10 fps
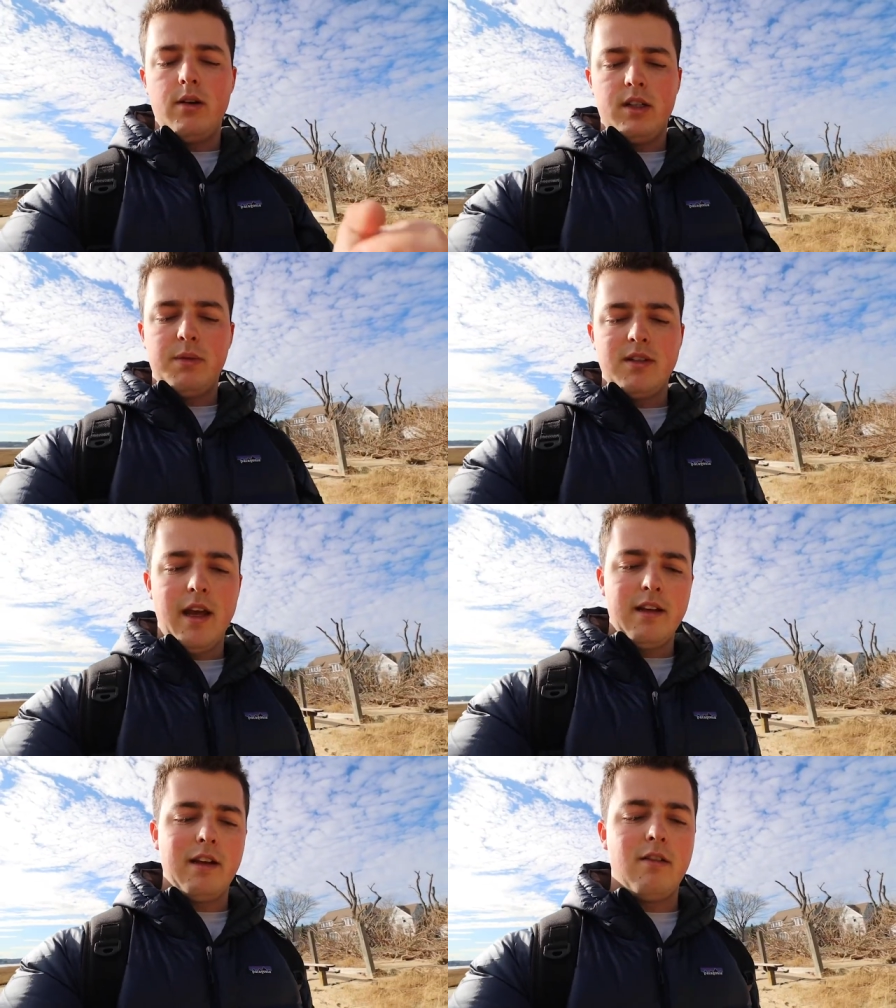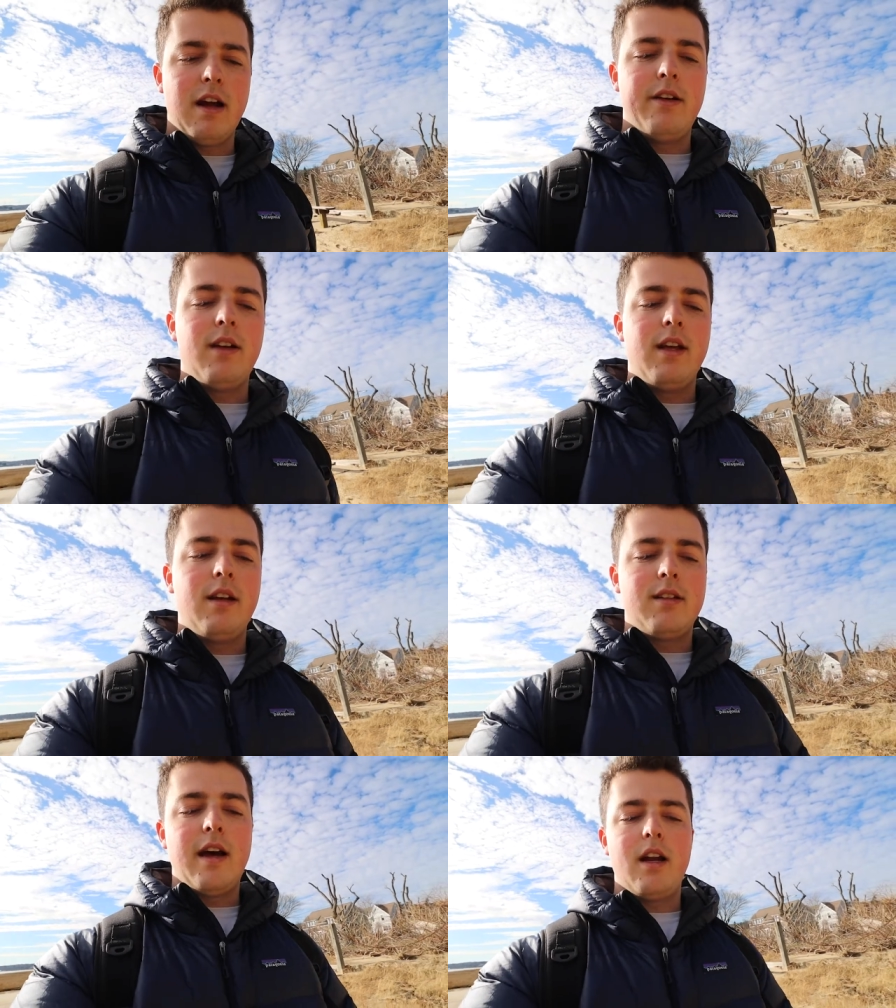It's been dangling around and getting
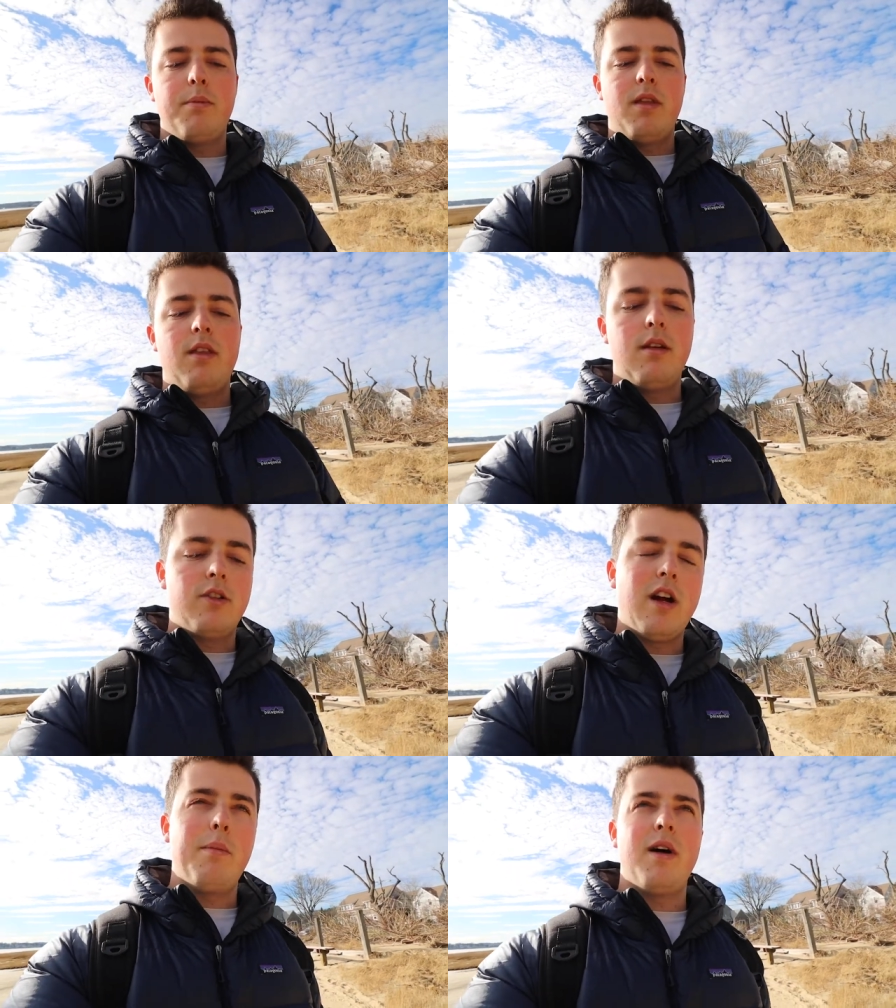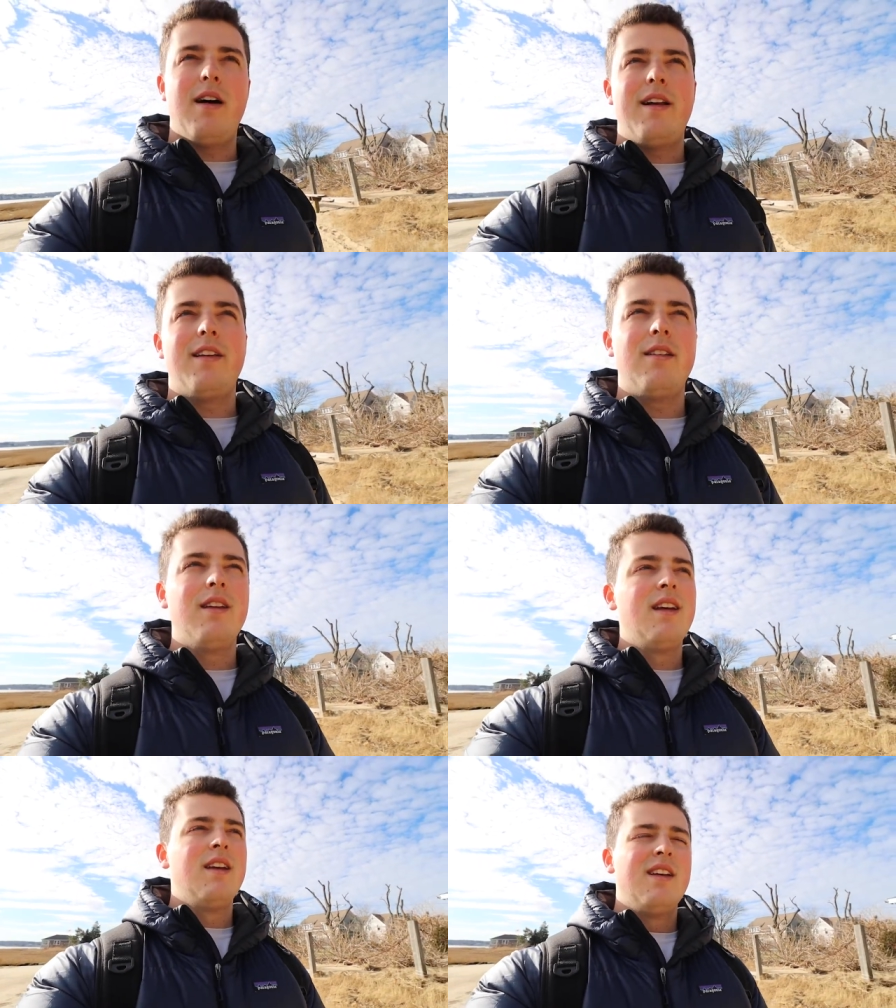tied up in the tripod, and
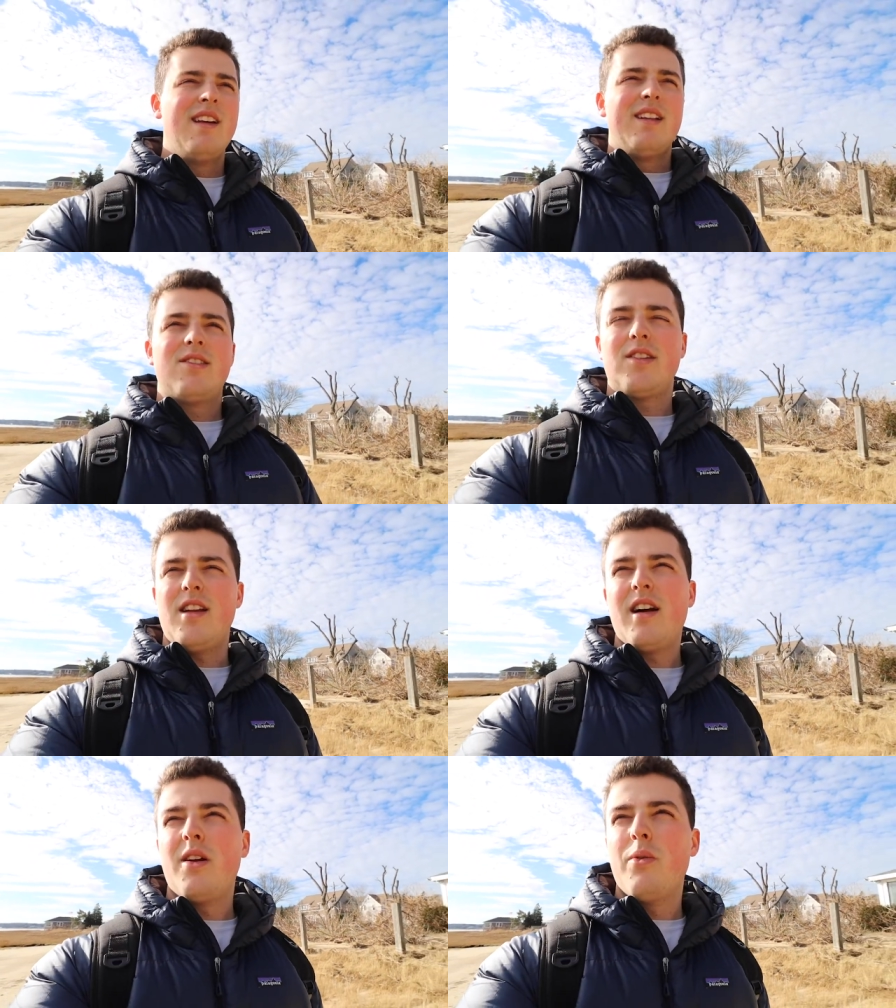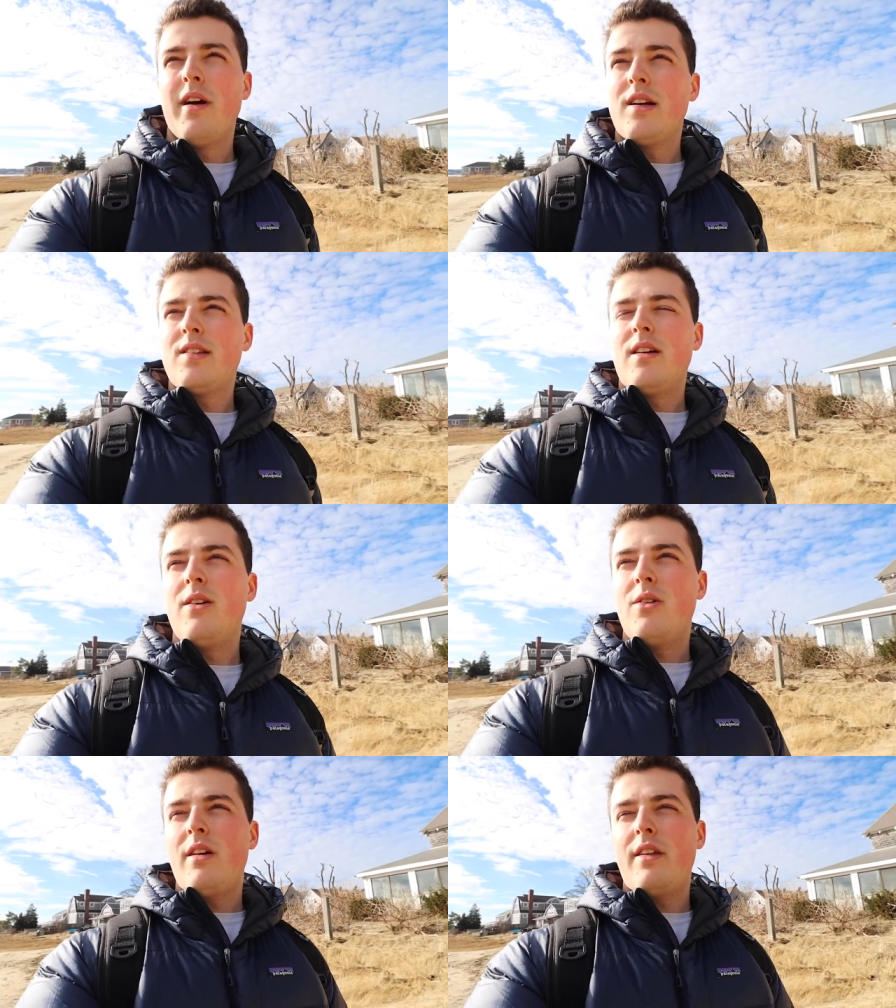it's just not gonna work.
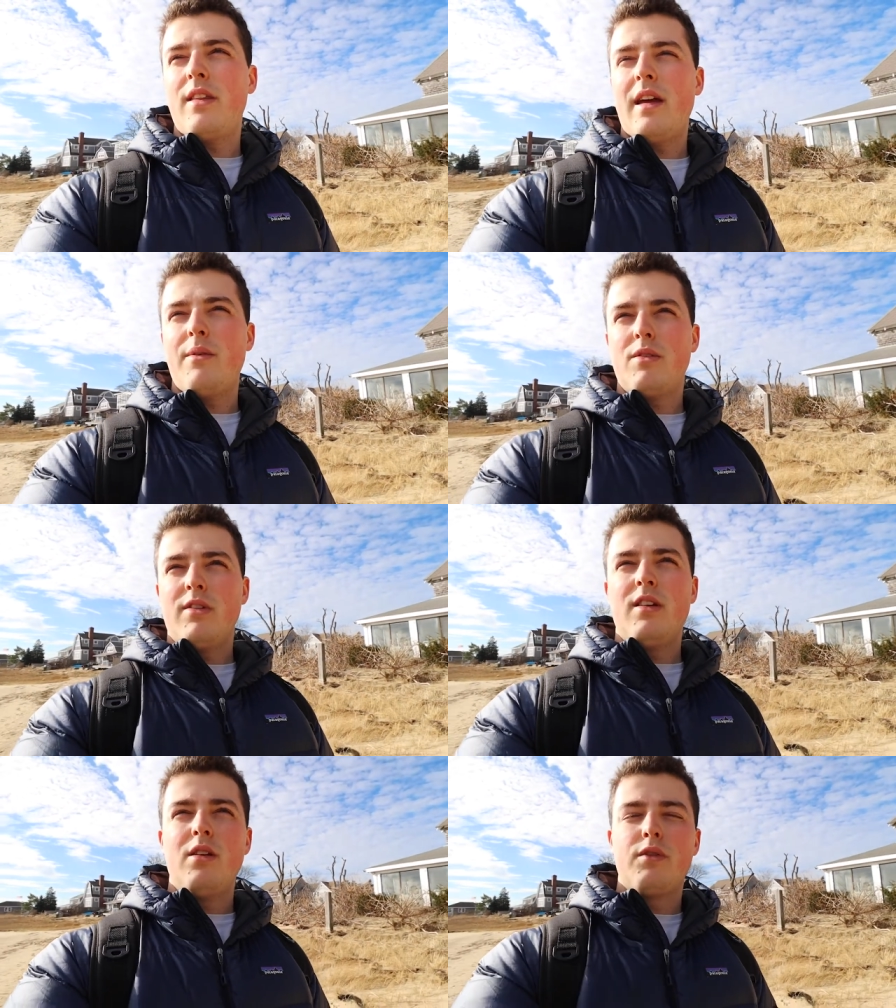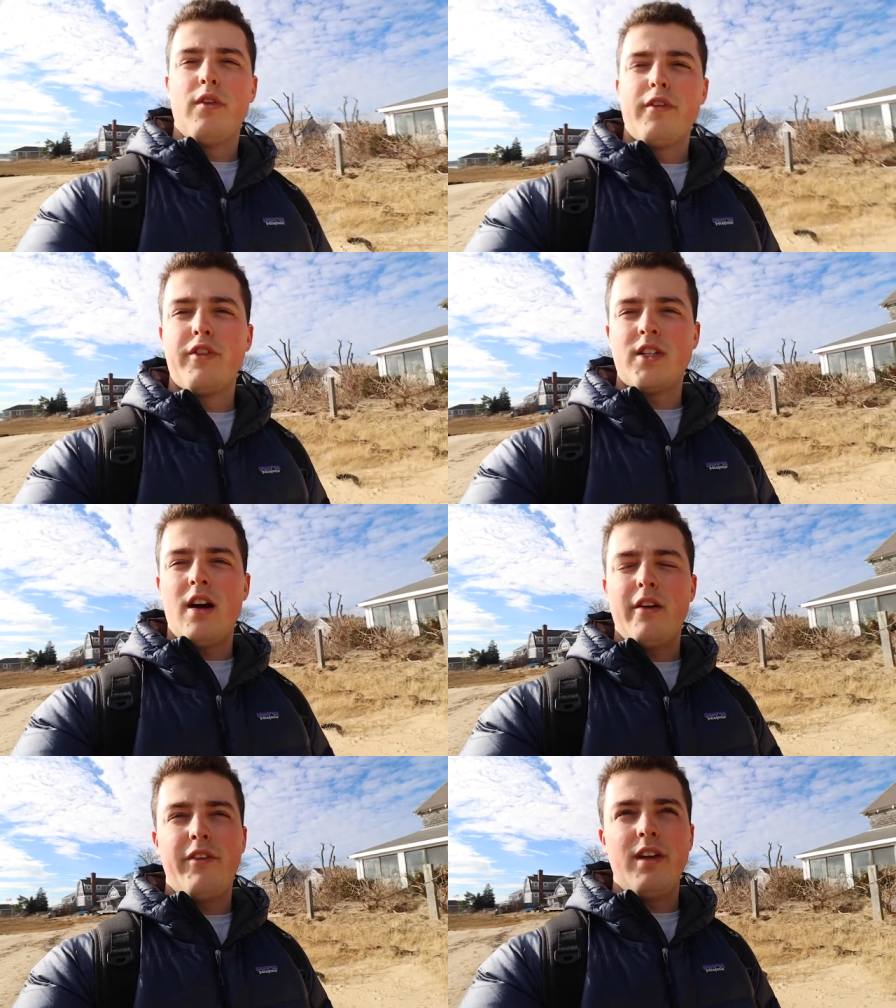So that was really useful for
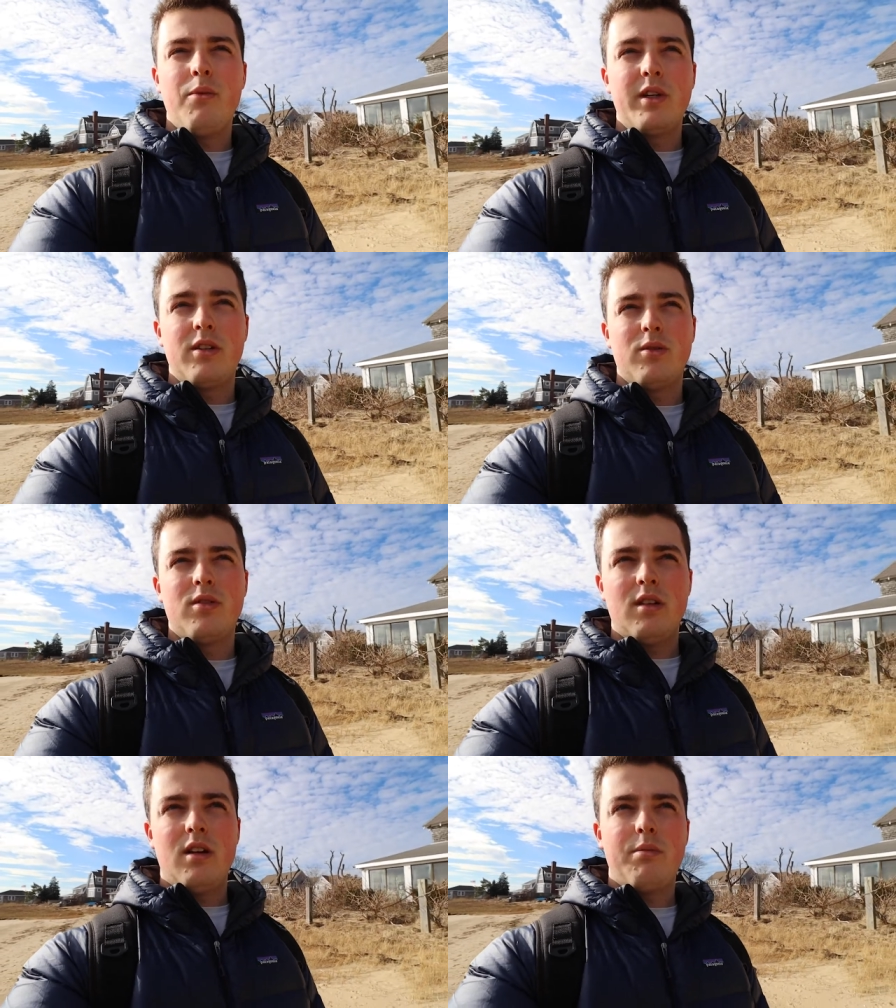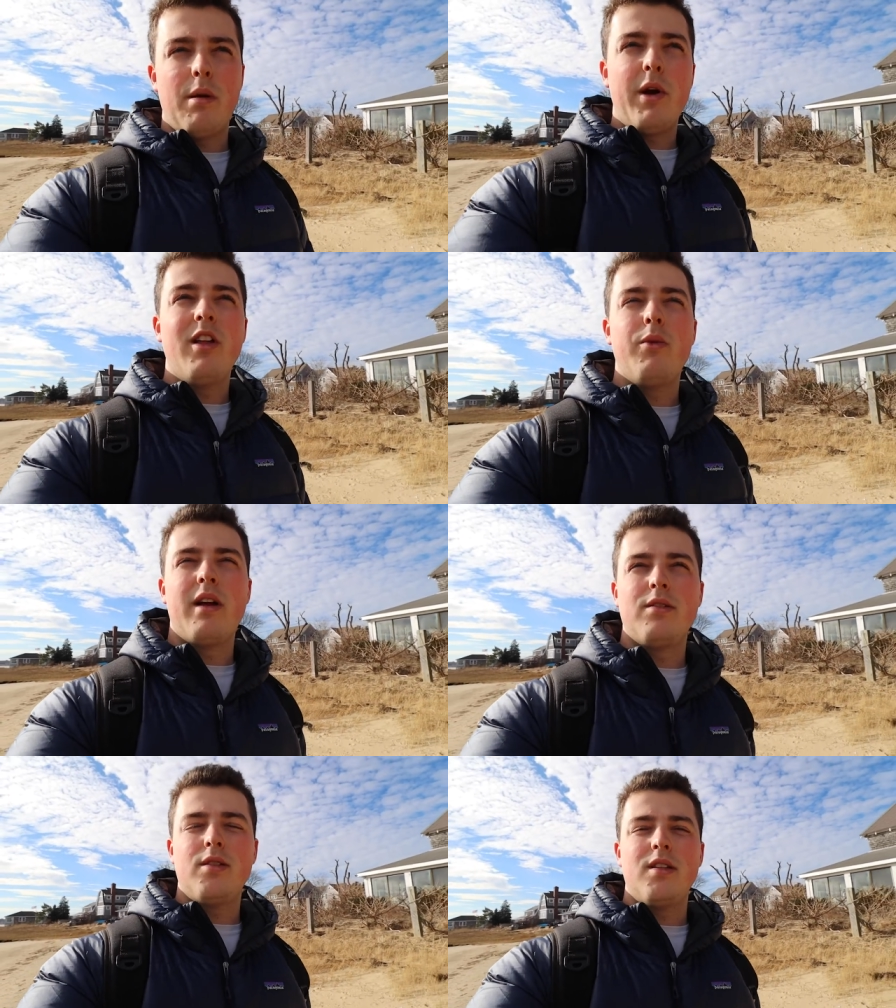photography, which is primarily what
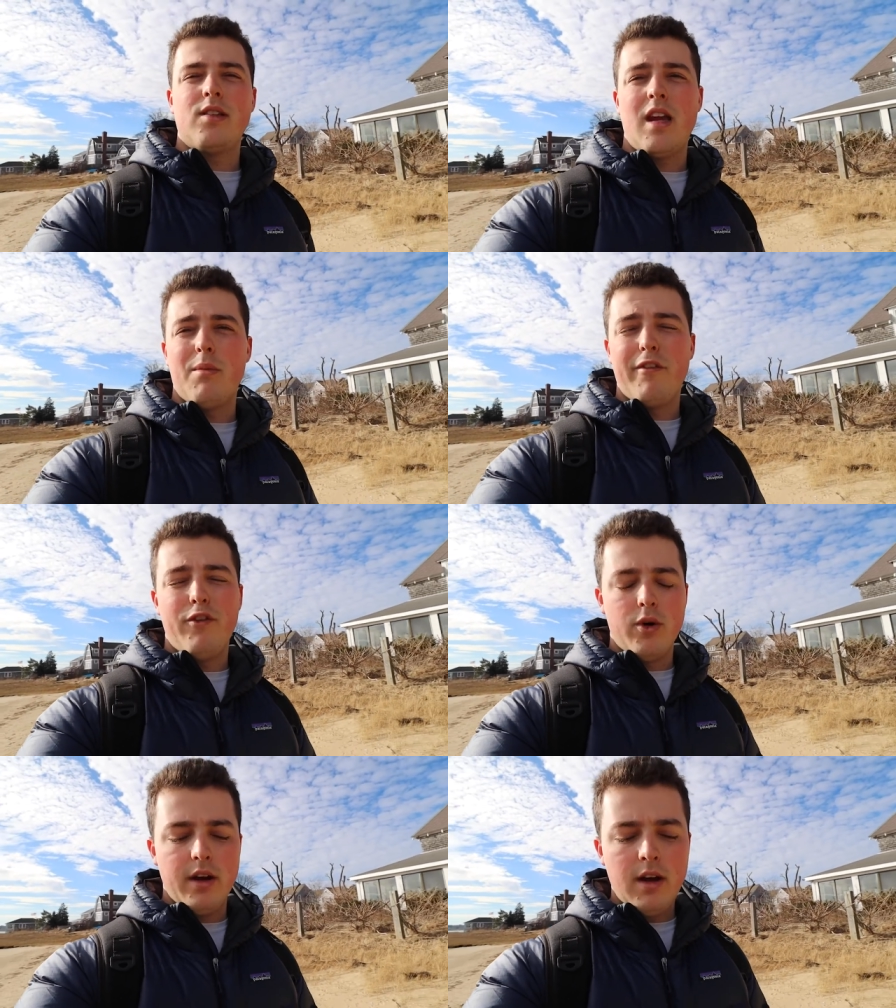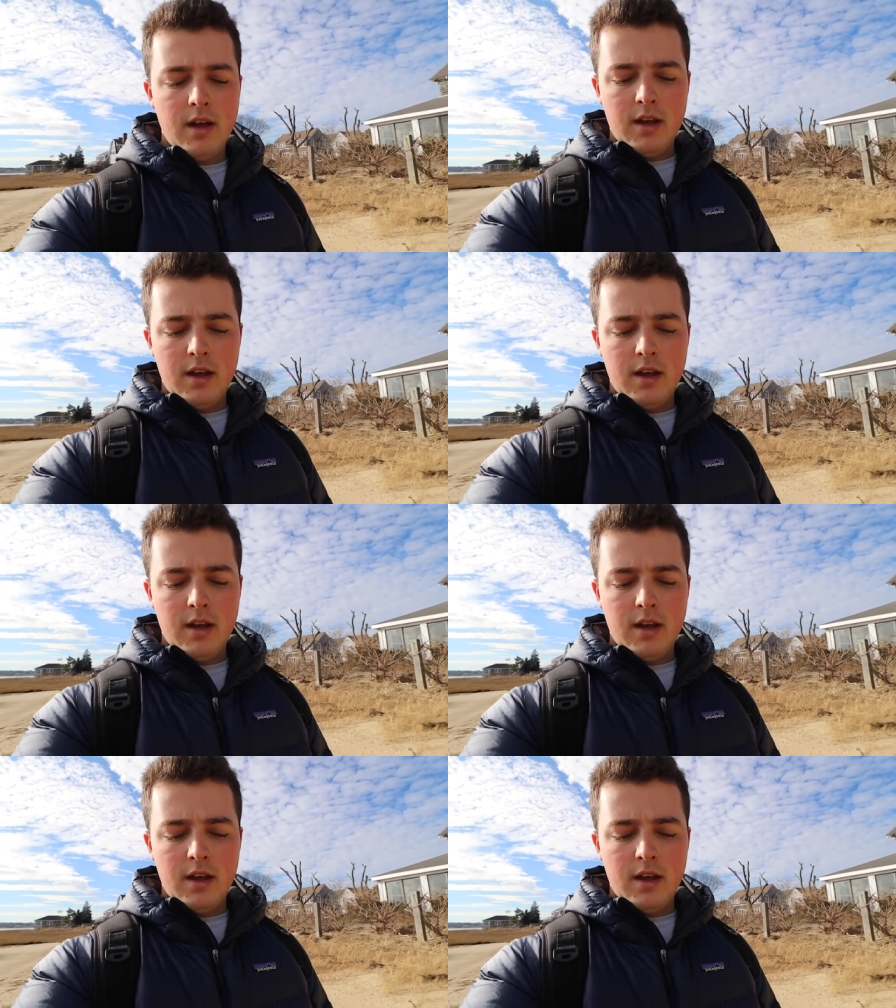I was using this camera for.